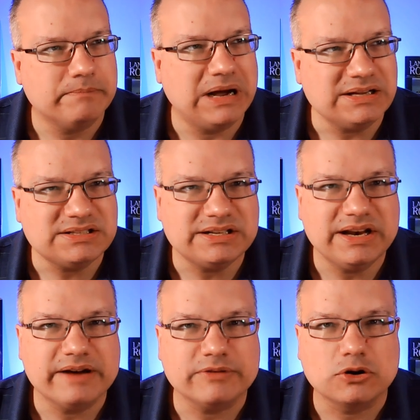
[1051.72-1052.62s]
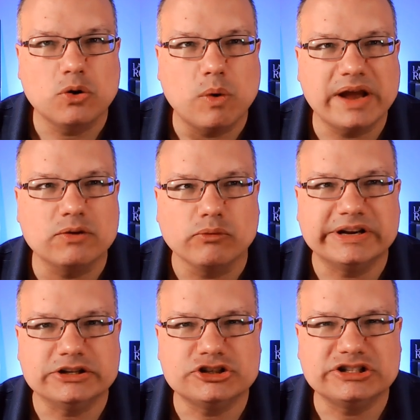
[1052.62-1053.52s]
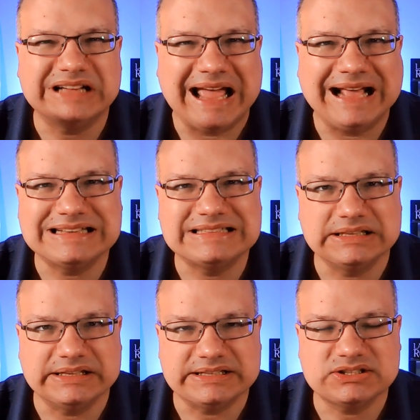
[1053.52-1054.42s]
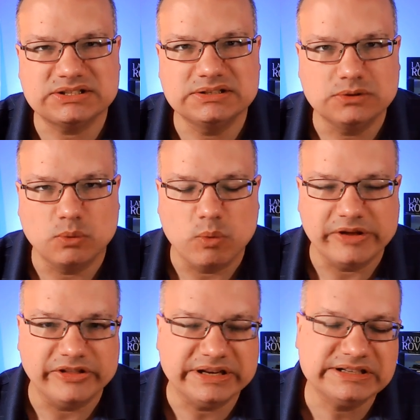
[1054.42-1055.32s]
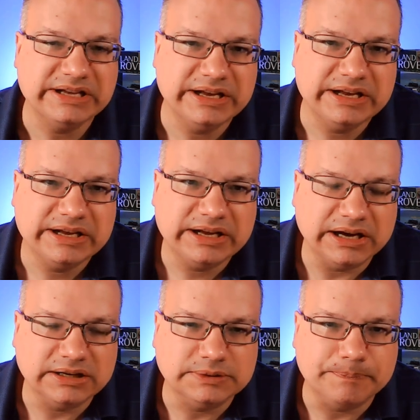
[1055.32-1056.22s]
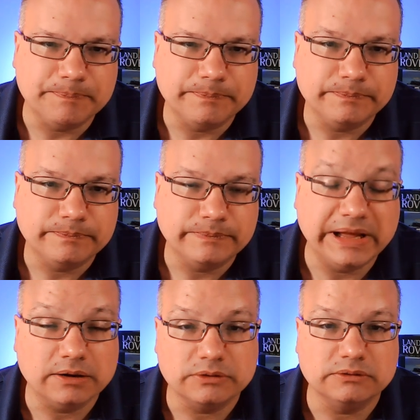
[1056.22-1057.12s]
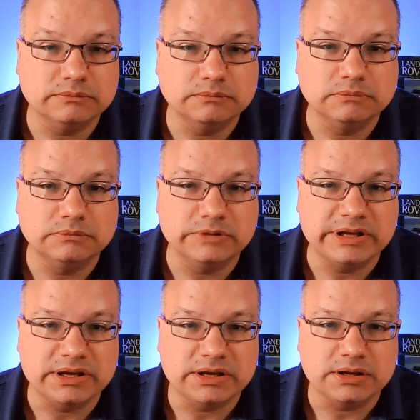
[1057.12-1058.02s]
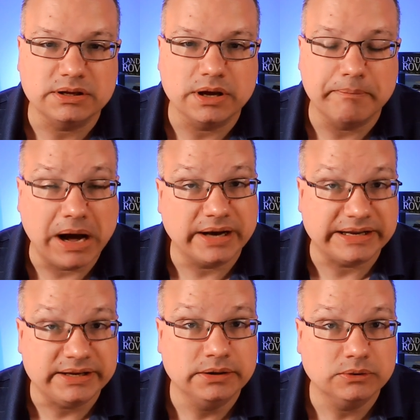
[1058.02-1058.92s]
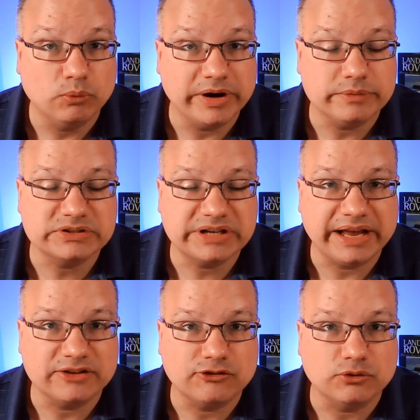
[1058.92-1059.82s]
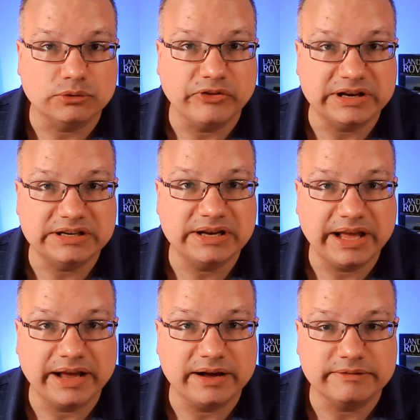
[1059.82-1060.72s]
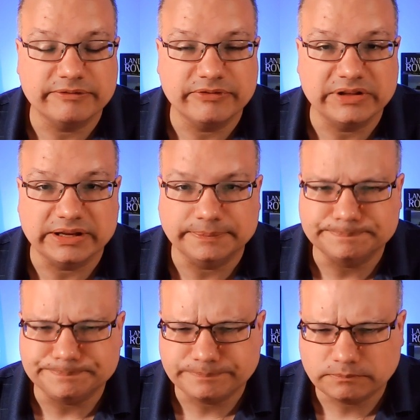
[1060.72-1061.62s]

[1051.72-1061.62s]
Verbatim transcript: Mazda never quite reached excellence with it. Um, now the Amati, when it was canceled, they did have the